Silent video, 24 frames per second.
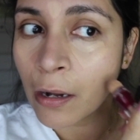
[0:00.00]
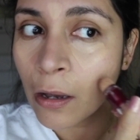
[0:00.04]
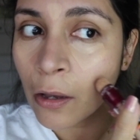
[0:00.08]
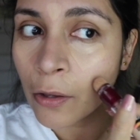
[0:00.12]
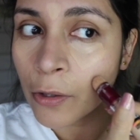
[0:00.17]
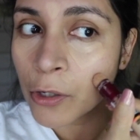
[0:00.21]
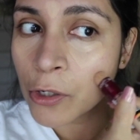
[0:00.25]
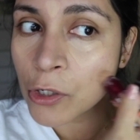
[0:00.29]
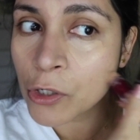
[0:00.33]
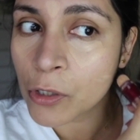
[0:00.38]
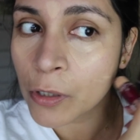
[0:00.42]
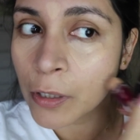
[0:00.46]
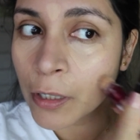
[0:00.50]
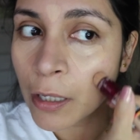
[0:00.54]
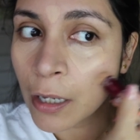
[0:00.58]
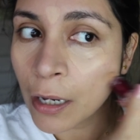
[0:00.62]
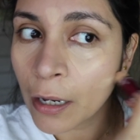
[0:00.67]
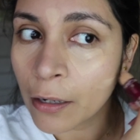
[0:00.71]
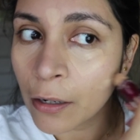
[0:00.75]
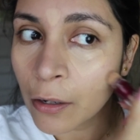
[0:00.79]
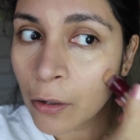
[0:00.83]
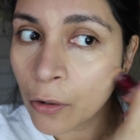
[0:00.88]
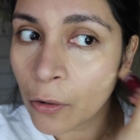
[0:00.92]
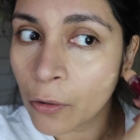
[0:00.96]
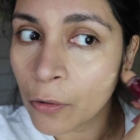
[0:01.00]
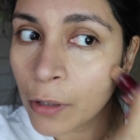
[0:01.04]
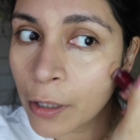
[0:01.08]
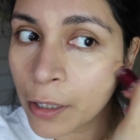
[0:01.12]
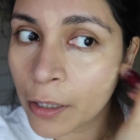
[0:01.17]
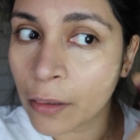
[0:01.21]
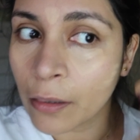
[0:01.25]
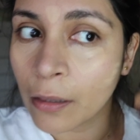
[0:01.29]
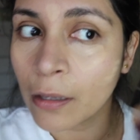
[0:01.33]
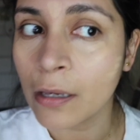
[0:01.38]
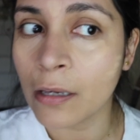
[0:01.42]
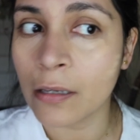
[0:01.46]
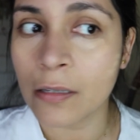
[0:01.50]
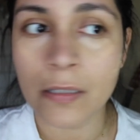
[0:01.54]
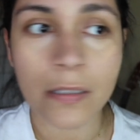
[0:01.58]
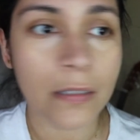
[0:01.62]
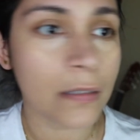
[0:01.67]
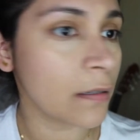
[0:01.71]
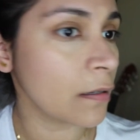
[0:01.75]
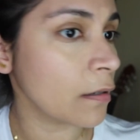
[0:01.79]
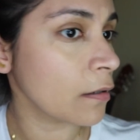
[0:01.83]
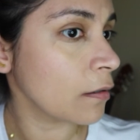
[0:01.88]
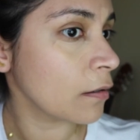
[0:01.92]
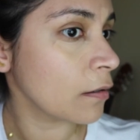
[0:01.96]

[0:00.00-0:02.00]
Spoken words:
I'll usually kind of go like this,